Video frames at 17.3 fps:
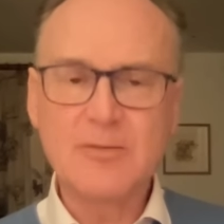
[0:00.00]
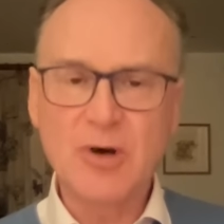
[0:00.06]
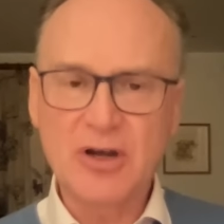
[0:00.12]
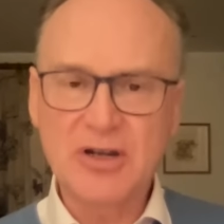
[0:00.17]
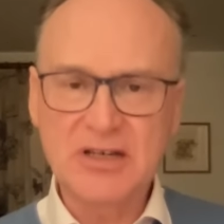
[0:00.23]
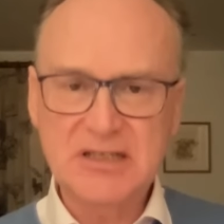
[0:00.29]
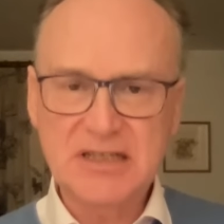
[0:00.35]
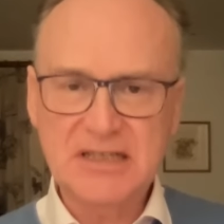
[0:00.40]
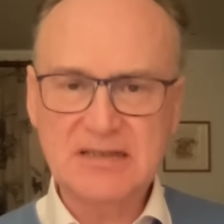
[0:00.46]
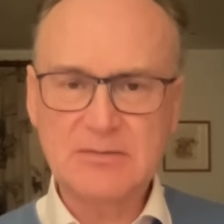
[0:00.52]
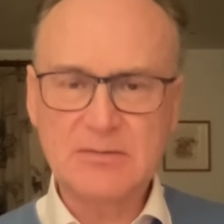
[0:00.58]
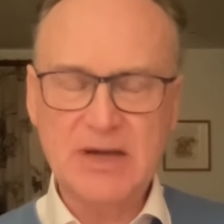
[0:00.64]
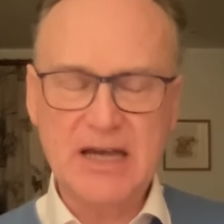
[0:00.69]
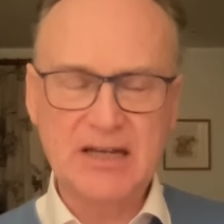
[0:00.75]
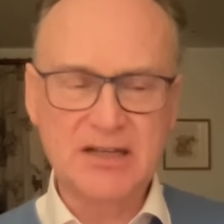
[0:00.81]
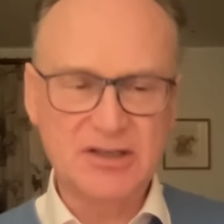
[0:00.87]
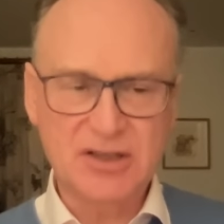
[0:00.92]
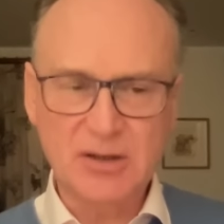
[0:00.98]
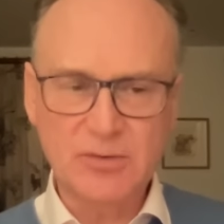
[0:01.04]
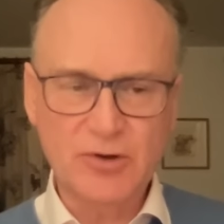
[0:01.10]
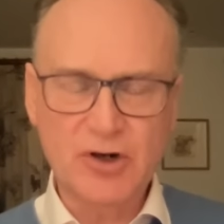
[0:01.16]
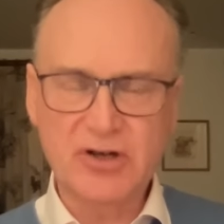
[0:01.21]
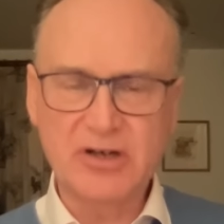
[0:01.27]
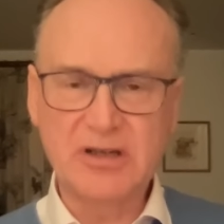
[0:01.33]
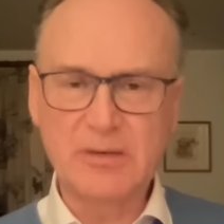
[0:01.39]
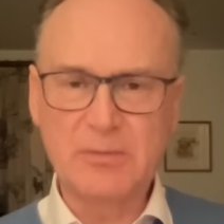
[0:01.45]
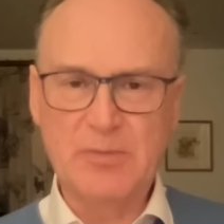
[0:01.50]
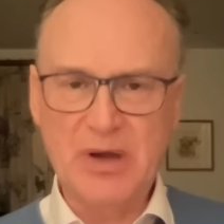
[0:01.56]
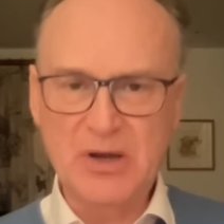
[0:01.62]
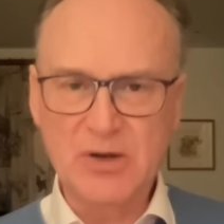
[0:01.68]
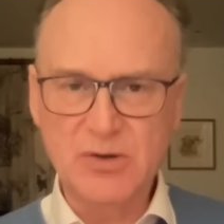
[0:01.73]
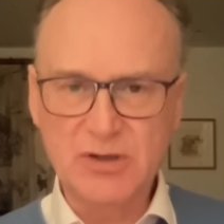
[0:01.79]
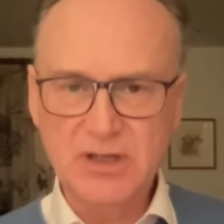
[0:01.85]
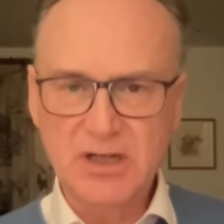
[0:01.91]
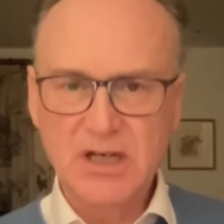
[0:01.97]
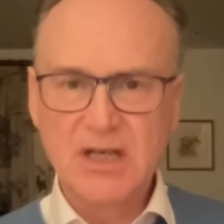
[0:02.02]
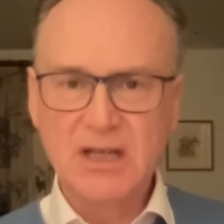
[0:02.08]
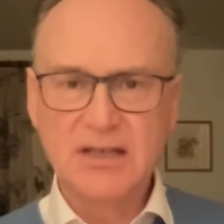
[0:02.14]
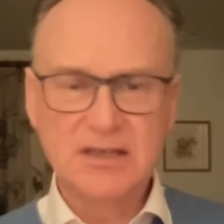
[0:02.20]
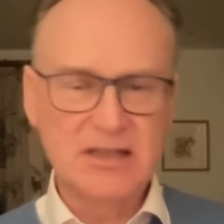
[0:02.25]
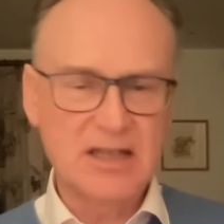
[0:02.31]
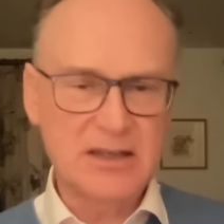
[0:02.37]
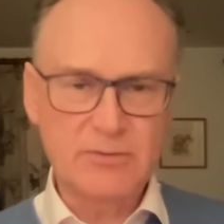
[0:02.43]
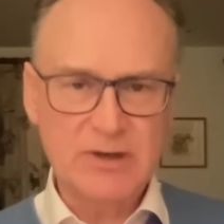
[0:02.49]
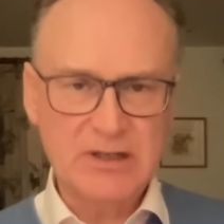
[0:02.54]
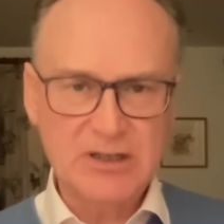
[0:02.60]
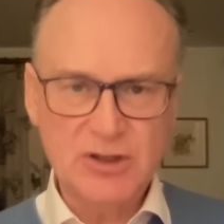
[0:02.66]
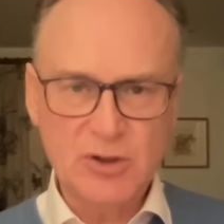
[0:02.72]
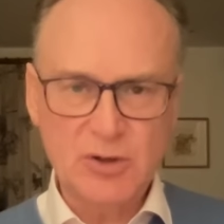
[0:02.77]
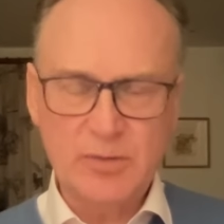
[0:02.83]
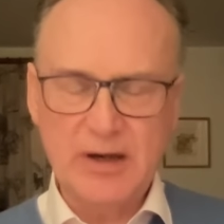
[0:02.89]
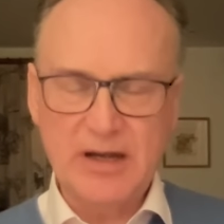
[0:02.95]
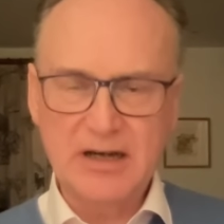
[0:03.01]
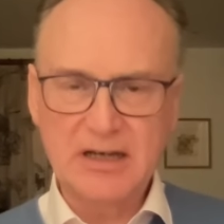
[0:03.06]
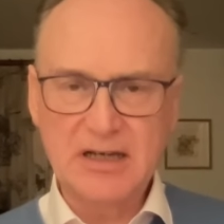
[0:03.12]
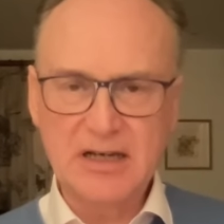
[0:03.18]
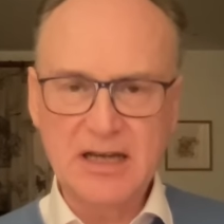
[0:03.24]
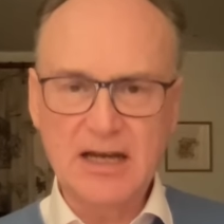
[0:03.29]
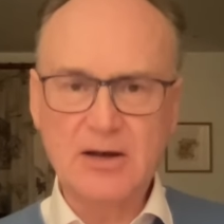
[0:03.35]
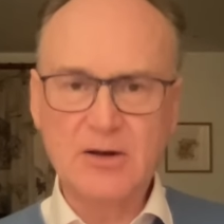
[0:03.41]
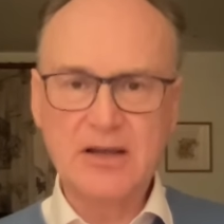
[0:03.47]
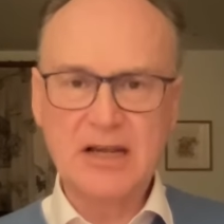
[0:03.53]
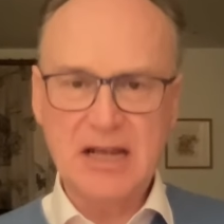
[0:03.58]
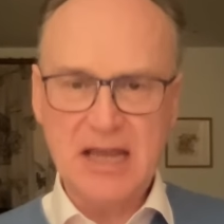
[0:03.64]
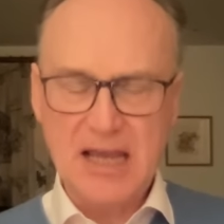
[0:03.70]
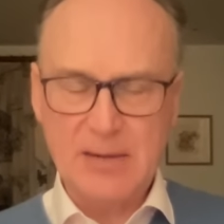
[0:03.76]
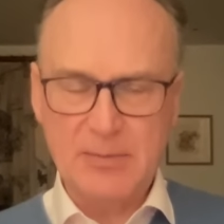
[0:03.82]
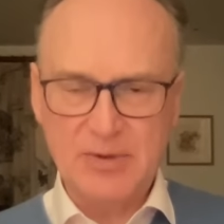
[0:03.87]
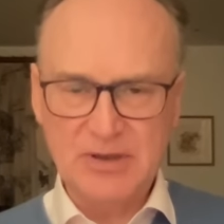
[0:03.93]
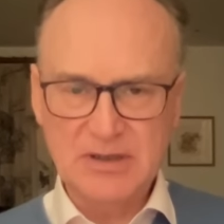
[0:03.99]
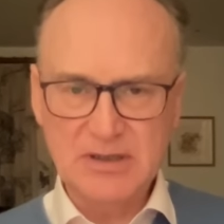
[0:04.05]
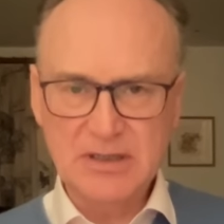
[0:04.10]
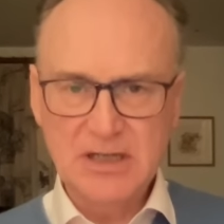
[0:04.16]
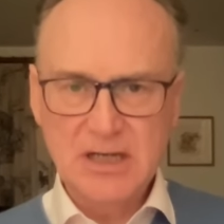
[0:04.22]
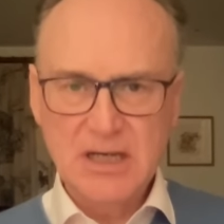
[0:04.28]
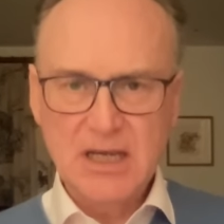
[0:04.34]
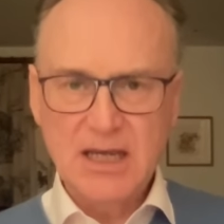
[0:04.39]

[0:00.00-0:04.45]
come on, it doesn't matter. Stop rocking the boat. There's nothing we can do about it now. It happened.